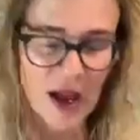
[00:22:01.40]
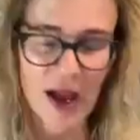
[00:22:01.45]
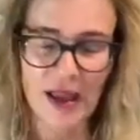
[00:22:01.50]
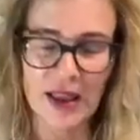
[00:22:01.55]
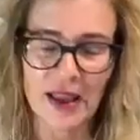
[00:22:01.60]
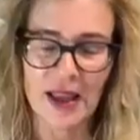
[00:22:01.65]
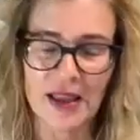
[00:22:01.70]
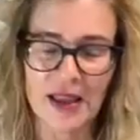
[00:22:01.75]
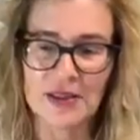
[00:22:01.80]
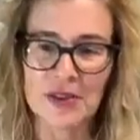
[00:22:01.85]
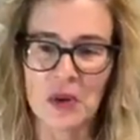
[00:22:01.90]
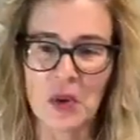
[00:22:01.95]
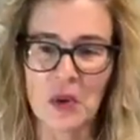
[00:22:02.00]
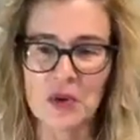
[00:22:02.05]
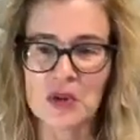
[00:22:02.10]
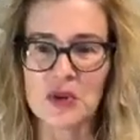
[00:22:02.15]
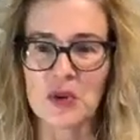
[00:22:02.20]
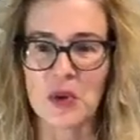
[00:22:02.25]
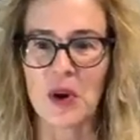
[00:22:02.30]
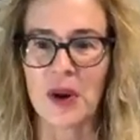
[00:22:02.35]
I so
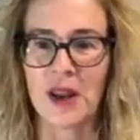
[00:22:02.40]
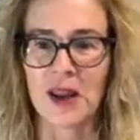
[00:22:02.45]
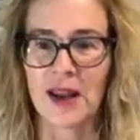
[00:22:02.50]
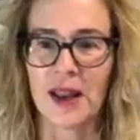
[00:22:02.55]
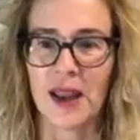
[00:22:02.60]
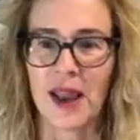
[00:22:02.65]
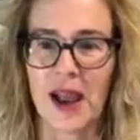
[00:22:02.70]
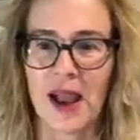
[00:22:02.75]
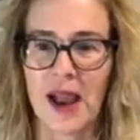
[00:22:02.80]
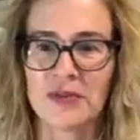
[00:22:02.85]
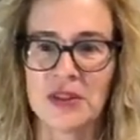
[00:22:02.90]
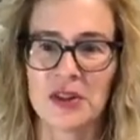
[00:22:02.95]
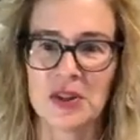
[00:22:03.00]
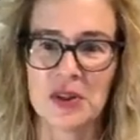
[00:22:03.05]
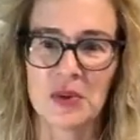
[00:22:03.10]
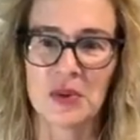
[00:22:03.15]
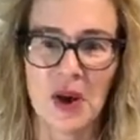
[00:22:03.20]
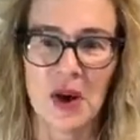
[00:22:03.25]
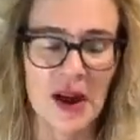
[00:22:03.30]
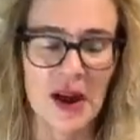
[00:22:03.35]
enjoyed having
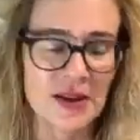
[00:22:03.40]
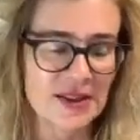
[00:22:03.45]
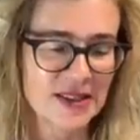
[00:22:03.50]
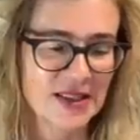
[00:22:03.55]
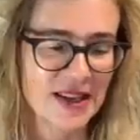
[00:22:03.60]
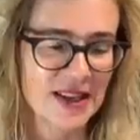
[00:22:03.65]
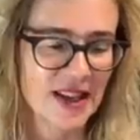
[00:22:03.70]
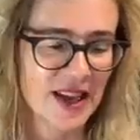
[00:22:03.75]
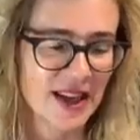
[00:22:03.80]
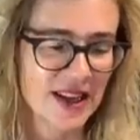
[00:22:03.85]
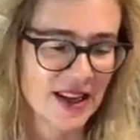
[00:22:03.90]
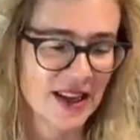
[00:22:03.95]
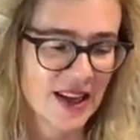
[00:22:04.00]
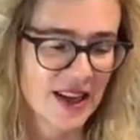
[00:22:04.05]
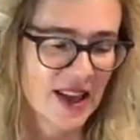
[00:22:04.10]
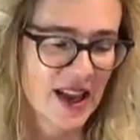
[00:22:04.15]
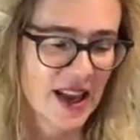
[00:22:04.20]
you on today.